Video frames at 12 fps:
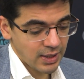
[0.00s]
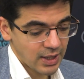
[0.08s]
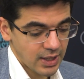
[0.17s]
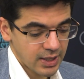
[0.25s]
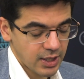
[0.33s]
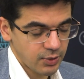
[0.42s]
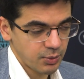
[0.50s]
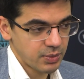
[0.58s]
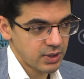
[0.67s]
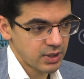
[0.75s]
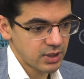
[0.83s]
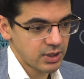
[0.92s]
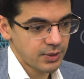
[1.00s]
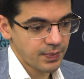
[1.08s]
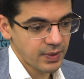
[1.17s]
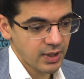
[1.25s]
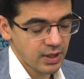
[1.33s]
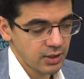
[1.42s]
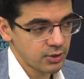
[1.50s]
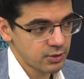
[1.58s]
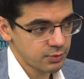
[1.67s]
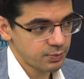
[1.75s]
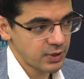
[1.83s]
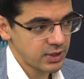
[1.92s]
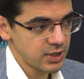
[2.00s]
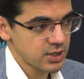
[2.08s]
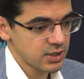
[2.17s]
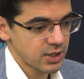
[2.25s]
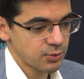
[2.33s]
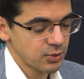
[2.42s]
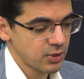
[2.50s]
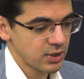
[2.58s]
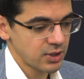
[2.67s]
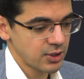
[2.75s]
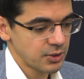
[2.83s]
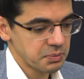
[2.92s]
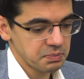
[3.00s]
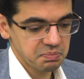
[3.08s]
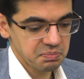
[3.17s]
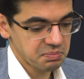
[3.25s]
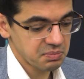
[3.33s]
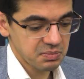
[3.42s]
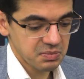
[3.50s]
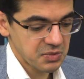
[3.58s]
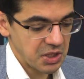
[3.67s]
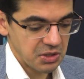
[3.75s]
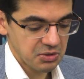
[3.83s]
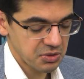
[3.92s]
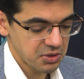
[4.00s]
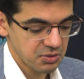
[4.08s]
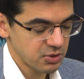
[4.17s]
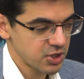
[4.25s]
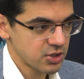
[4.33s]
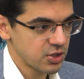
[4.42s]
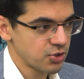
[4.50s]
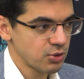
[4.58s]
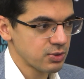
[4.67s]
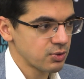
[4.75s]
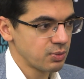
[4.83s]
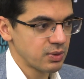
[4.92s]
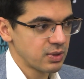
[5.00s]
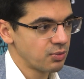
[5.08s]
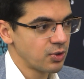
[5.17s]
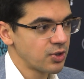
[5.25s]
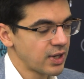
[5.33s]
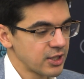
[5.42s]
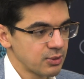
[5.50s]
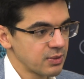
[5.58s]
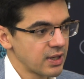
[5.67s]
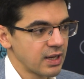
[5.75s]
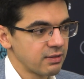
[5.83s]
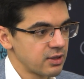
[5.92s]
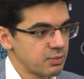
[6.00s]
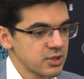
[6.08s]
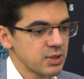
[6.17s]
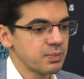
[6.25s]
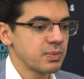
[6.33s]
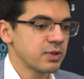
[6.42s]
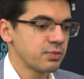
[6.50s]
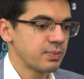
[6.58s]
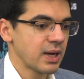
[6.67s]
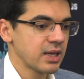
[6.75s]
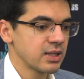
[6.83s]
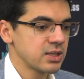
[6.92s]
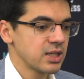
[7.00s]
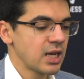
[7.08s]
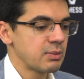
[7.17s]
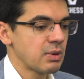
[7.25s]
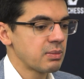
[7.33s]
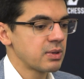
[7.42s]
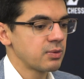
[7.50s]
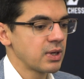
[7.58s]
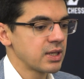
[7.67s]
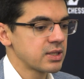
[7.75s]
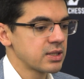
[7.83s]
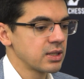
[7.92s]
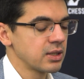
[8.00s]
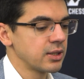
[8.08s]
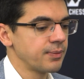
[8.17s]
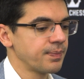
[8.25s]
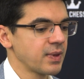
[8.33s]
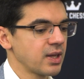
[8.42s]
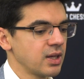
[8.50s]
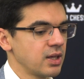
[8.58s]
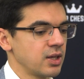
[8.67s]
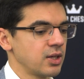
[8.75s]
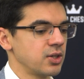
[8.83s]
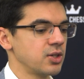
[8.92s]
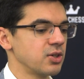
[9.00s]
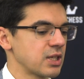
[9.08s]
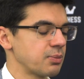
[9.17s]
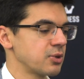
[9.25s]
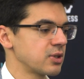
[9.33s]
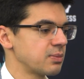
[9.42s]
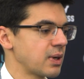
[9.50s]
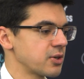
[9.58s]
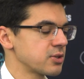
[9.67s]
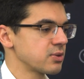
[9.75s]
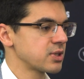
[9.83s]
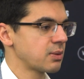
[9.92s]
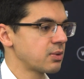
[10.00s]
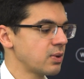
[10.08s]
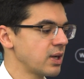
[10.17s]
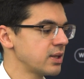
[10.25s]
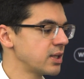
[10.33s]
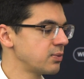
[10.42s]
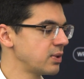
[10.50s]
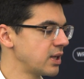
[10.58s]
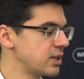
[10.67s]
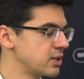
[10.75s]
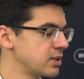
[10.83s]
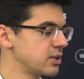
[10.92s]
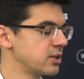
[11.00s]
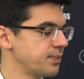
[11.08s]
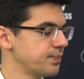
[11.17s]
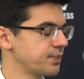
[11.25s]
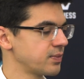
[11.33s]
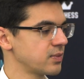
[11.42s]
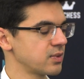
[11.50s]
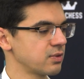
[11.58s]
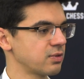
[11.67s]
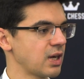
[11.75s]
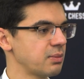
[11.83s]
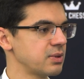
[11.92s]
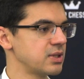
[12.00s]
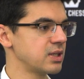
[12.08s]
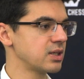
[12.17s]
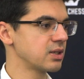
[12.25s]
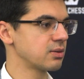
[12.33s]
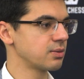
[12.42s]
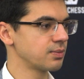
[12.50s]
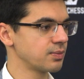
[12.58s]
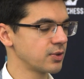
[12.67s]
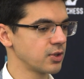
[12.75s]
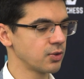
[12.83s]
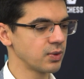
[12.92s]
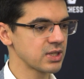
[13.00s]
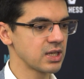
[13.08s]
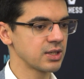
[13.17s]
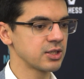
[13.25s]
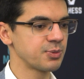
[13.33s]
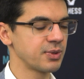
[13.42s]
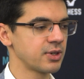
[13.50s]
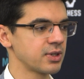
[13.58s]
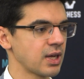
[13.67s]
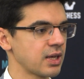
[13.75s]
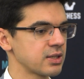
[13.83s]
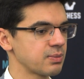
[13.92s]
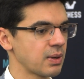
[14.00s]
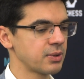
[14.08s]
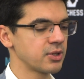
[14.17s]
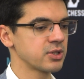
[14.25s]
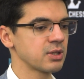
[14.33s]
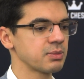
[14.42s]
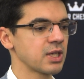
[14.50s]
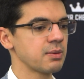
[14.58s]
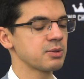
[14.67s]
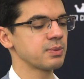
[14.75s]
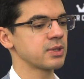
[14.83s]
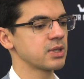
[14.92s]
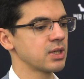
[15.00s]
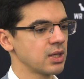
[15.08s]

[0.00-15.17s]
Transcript: there will be a lot of players that will. The tournaments will be more random than ever. Because back in the day, I remember we had still, at some point Magnus was number 1. Then we had Fabi, Ding, Wesley at this period. I had my period sometimes, but